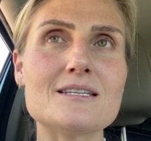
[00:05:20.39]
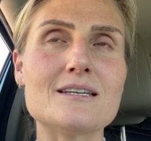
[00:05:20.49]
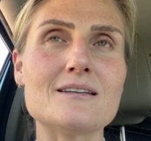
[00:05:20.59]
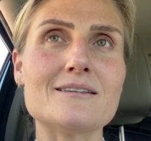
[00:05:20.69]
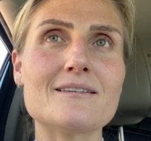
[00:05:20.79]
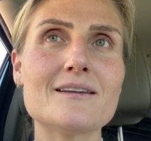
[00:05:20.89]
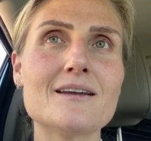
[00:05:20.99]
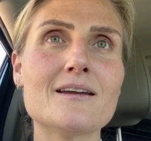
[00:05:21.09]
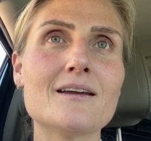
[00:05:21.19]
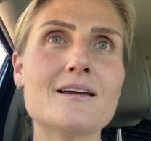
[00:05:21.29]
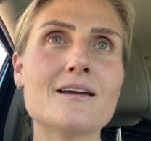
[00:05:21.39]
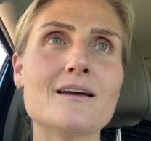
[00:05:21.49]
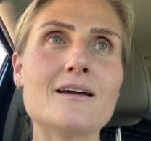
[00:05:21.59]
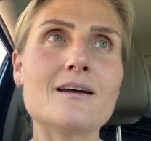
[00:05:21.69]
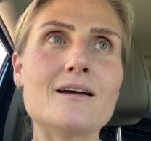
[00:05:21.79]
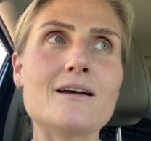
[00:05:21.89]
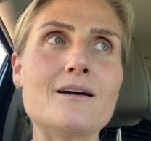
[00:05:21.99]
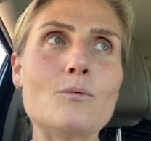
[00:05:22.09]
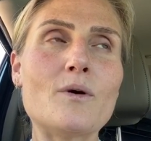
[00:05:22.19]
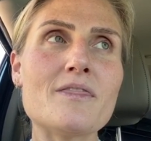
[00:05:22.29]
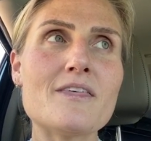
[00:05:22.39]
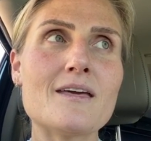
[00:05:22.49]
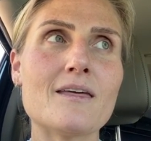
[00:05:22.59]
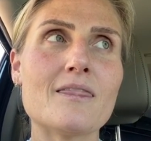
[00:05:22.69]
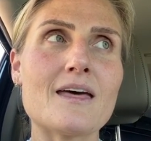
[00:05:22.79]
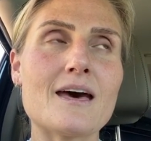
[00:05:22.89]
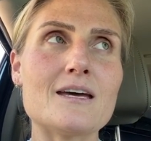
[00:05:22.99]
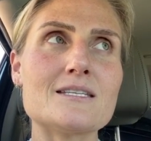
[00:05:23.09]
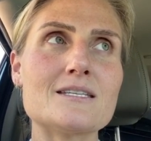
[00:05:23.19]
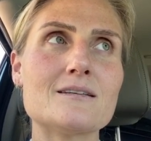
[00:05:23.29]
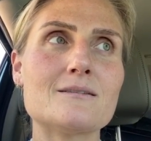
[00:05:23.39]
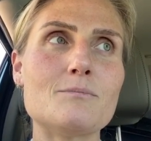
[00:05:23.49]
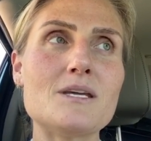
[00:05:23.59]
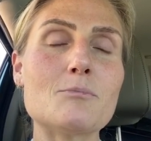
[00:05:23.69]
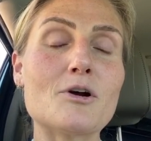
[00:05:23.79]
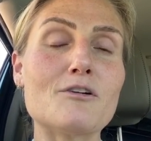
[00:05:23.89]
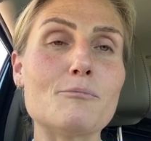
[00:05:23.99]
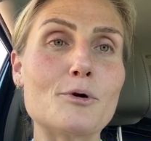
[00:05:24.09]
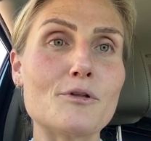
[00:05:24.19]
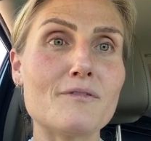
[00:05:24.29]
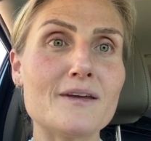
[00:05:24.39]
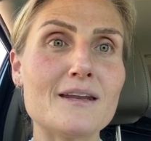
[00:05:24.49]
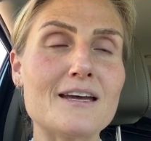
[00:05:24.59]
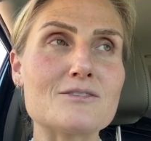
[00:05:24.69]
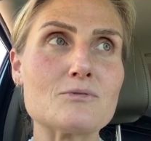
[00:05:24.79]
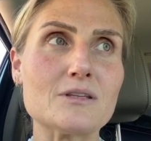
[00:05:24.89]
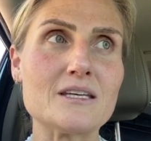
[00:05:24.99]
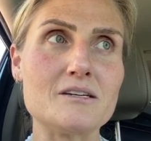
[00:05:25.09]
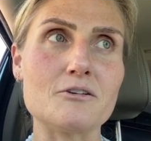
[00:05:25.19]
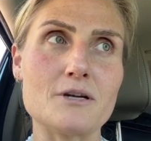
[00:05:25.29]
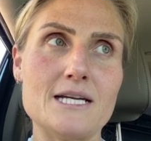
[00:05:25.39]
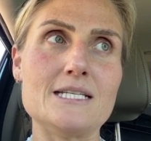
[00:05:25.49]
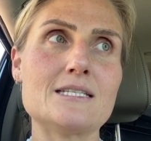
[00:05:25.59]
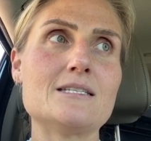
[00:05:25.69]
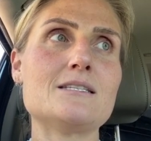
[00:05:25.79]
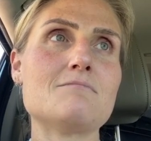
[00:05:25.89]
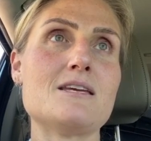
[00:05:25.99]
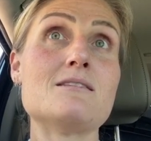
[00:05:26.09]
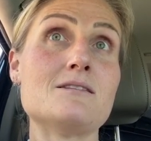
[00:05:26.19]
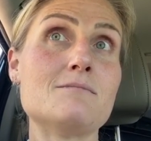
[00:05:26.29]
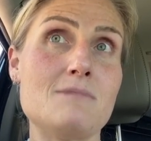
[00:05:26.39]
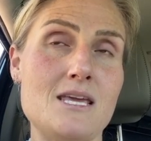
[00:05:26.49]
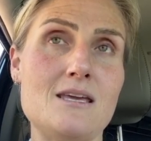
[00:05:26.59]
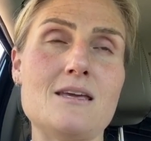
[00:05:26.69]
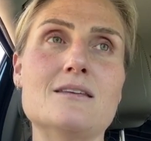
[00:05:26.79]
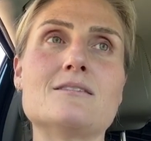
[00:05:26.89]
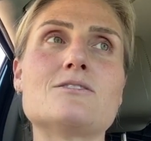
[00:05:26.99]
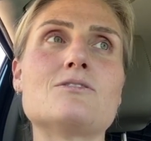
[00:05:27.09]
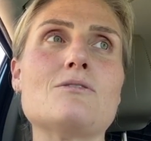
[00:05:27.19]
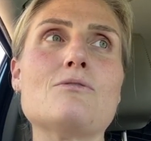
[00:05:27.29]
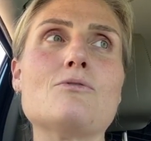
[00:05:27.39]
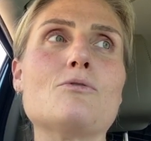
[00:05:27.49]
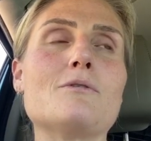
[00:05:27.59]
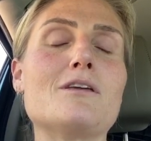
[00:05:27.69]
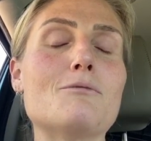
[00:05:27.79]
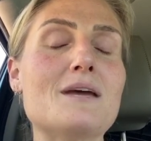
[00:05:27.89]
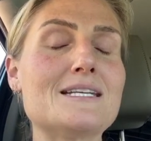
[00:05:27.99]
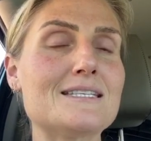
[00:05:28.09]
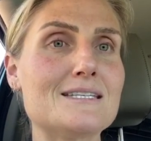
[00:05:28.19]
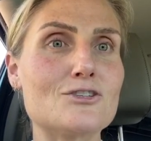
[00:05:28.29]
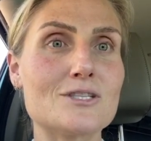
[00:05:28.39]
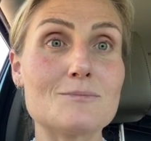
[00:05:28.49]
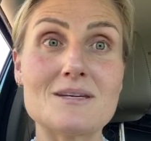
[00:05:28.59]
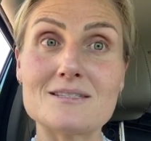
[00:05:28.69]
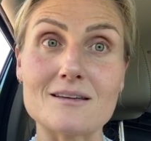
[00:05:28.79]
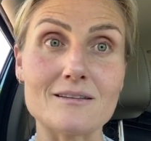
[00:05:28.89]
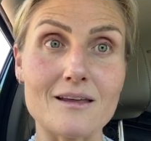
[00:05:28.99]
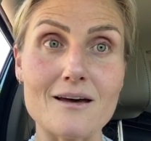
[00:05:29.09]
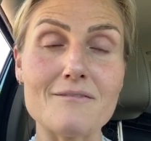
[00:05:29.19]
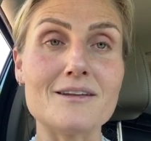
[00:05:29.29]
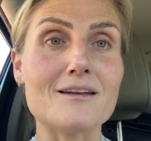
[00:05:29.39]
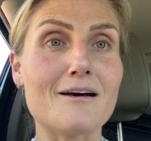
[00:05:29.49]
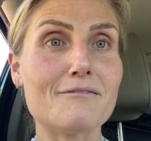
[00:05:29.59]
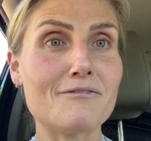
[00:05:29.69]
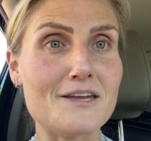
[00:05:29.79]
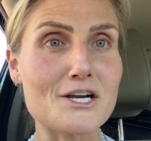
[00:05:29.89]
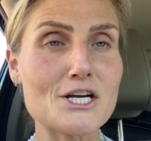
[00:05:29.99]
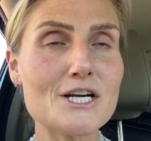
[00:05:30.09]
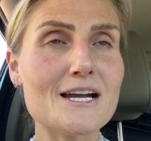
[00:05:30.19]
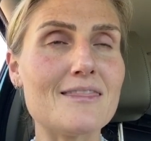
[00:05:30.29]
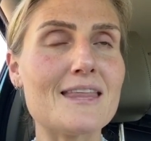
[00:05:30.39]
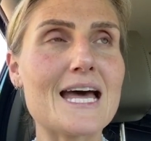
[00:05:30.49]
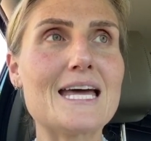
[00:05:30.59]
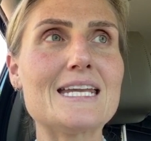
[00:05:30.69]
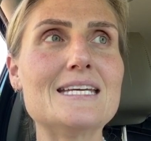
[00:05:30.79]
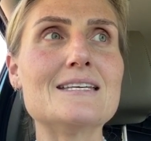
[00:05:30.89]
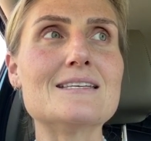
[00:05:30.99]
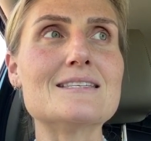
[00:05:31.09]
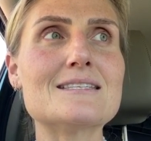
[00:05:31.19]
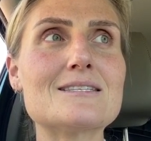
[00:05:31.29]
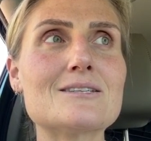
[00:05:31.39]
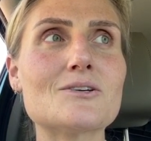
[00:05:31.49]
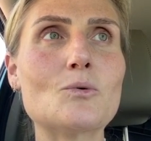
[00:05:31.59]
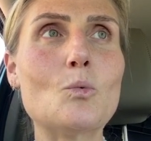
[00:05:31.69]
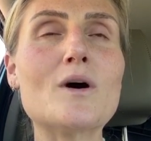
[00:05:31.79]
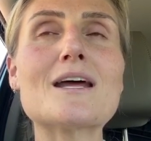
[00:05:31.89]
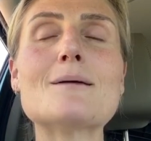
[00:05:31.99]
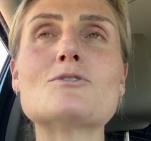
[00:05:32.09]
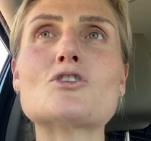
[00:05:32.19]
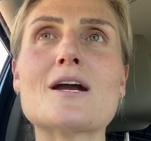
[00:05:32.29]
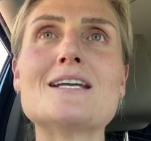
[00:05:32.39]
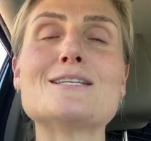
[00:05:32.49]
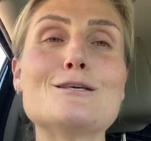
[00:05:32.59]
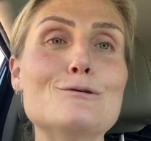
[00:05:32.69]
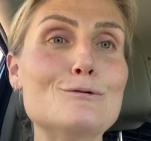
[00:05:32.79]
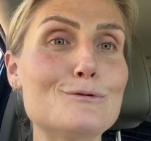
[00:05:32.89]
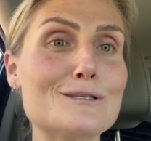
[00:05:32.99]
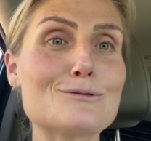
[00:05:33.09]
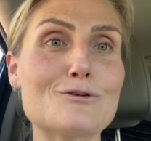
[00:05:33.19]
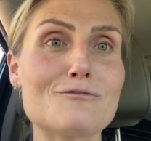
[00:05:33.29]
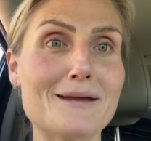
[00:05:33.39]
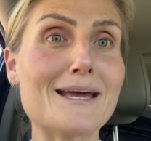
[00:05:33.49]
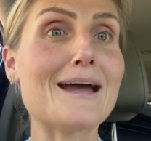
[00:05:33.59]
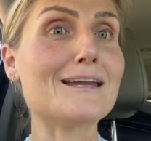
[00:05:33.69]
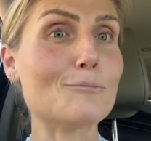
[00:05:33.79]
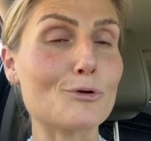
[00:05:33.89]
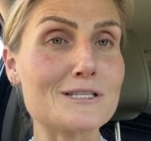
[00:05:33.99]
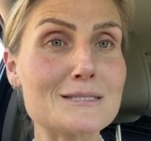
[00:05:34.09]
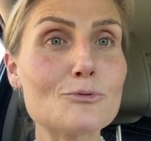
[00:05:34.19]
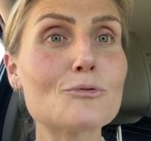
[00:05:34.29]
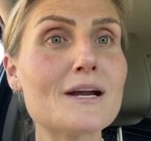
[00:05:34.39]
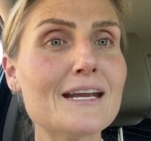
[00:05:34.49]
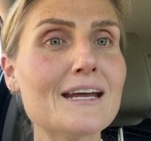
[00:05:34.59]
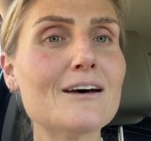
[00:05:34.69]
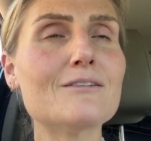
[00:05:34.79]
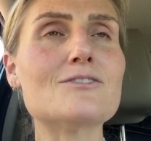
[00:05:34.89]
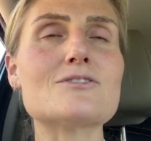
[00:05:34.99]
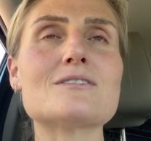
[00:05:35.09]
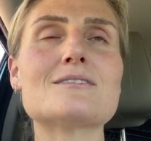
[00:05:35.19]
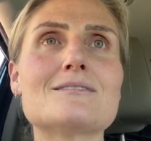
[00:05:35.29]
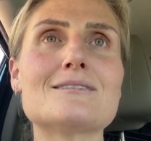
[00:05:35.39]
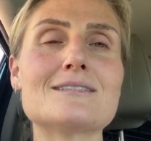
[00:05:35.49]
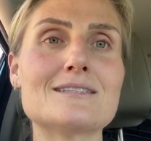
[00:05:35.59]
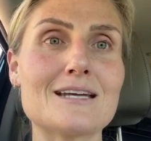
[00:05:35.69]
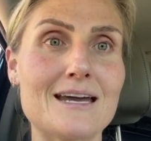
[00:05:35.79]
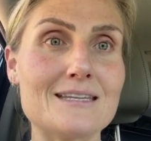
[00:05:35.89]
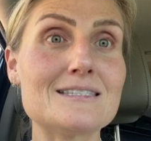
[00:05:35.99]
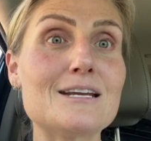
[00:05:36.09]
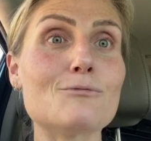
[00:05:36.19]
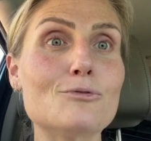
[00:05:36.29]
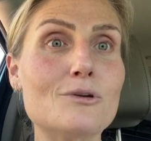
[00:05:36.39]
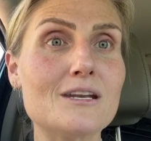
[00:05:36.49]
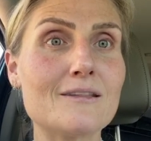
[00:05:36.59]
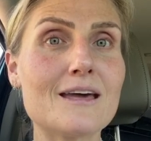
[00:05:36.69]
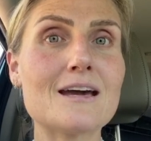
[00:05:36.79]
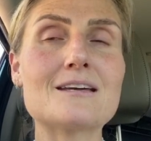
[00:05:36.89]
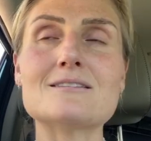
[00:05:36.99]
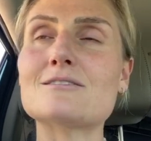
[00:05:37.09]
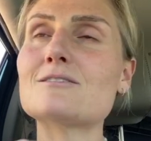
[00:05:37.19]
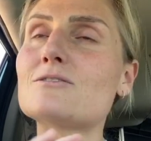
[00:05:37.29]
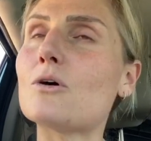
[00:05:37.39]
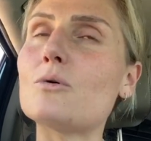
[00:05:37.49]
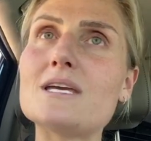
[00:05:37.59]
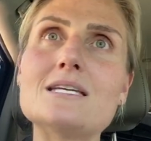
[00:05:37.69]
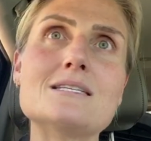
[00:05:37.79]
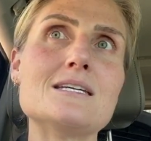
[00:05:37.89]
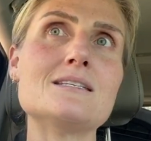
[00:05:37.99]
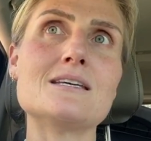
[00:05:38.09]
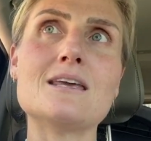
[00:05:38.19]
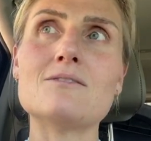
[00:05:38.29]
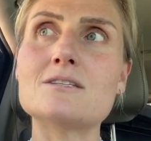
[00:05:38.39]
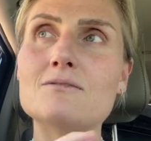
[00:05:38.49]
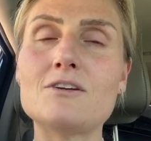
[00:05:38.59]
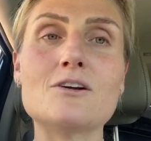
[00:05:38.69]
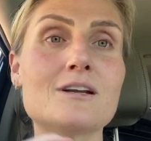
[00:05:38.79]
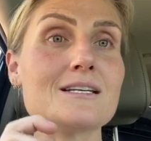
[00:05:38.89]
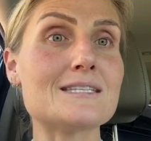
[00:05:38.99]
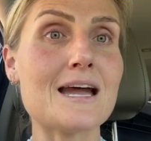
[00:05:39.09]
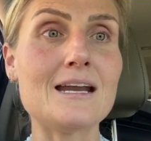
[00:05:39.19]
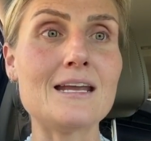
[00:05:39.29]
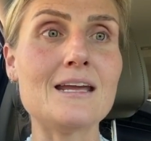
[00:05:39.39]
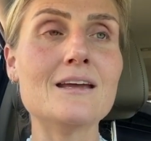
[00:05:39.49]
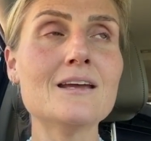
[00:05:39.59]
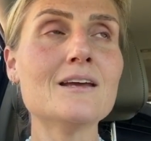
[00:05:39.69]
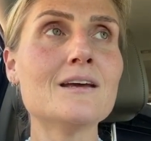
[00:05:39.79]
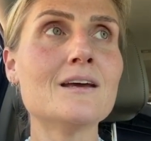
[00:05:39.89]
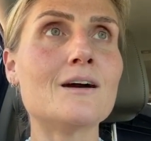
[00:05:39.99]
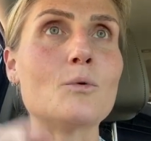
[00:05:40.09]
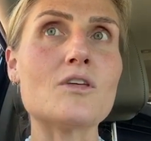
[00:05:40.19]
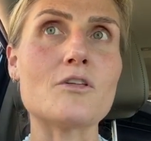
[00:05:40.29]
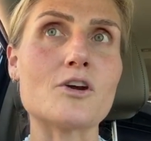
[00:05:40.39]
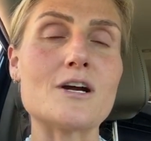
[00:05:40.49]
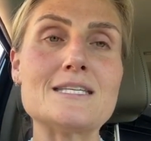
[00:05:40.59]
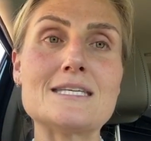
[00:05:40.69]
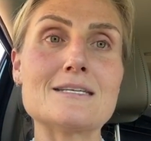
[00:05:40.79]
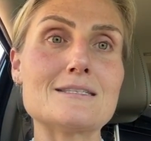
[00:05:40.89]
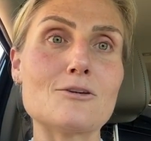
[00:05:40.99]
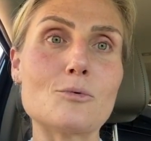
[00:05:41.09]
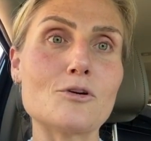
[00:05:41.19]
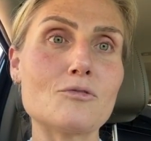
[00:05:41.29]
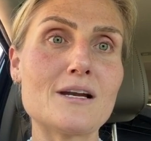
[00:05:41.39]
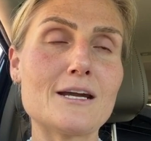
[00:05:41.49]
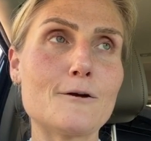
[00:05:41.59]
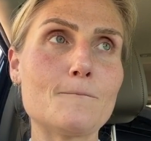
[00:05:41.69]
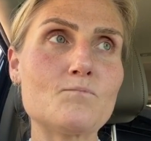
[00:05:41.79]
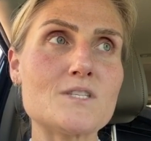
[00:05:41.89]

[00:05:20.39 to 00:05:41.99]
And one thing that being a part of BirthFit has really ingrained in me is to, make decisions based on love and not fear. And that is what I'm trying to use as sort of my guiding principle right now, and just kind of stay rooted in that, because it's so easy to give into fear and anxiety with all the craziness in the world right now.